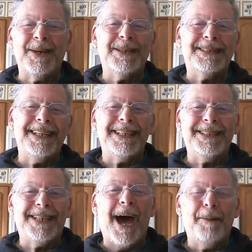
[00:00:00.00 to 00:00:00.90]
it's in the
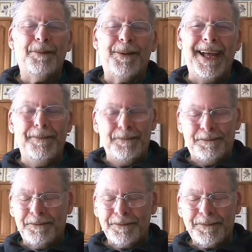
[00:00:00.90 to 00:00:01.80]
shop, right?
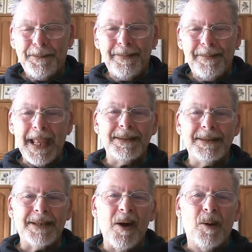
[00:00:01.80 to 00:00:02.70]

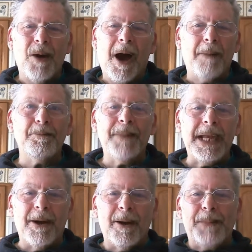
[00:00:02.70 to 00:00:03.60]
So I'm
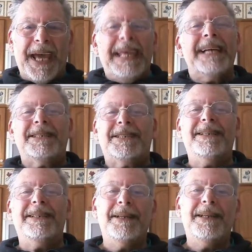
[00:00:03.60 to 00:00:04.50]
here in my
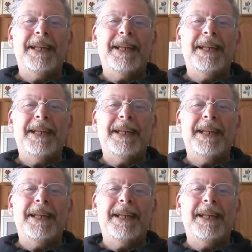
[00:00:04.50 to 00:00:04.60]
kitchen,